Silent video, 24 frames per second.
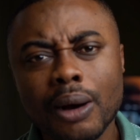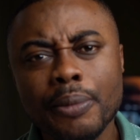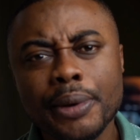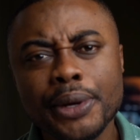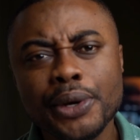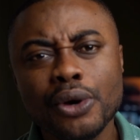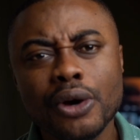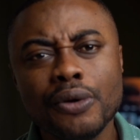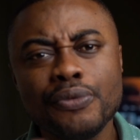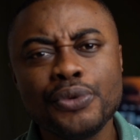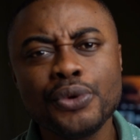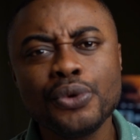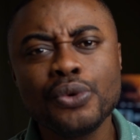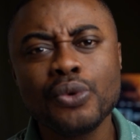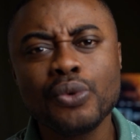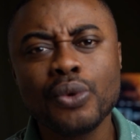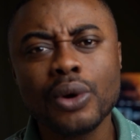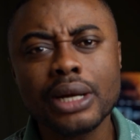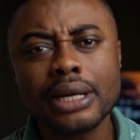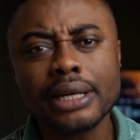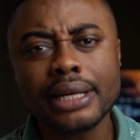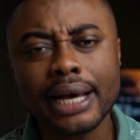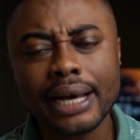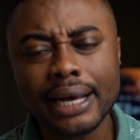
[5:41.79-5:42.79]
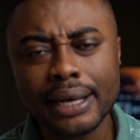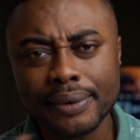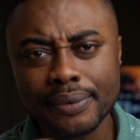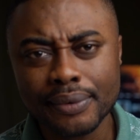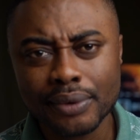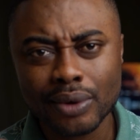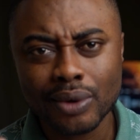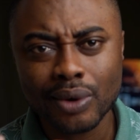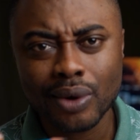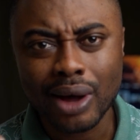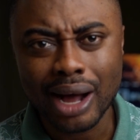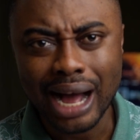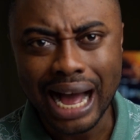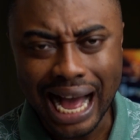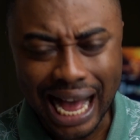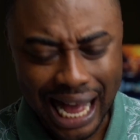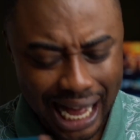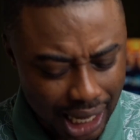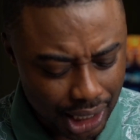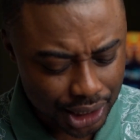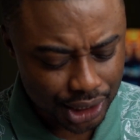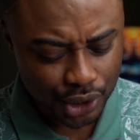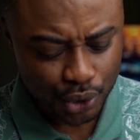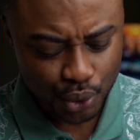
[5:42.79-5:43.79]
many of you will wonder,
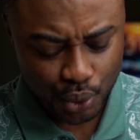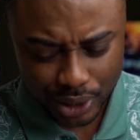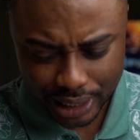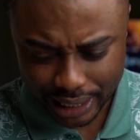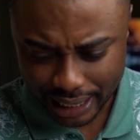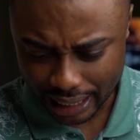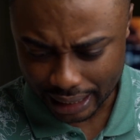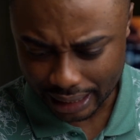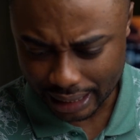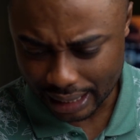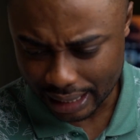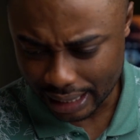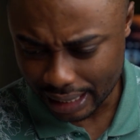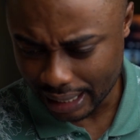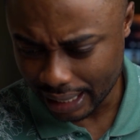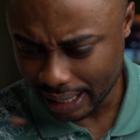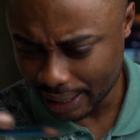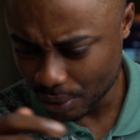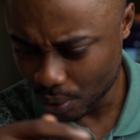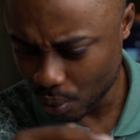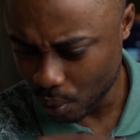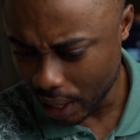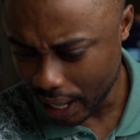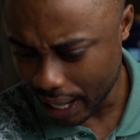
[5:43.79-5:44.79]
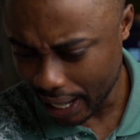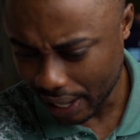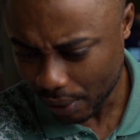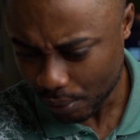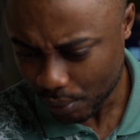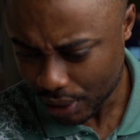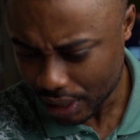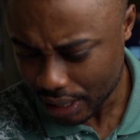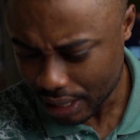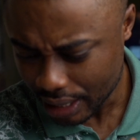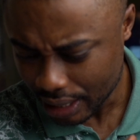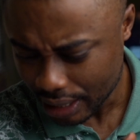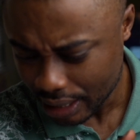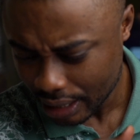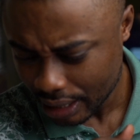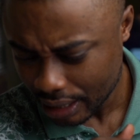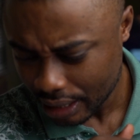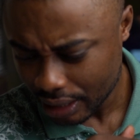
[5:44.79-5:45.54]
how did we get here, and why are we,